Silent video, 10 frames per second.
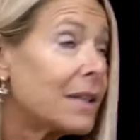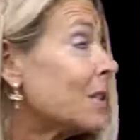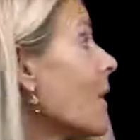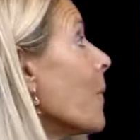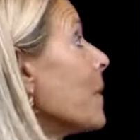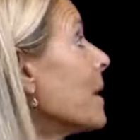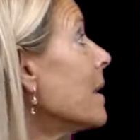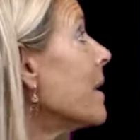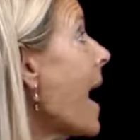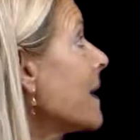So
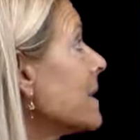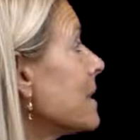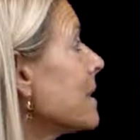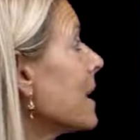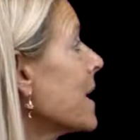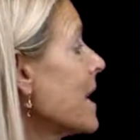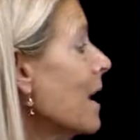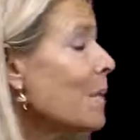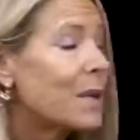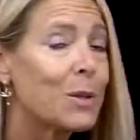that's the key
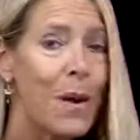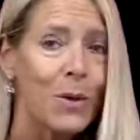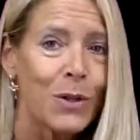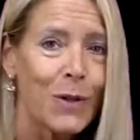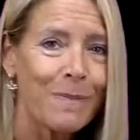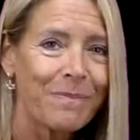elements poster.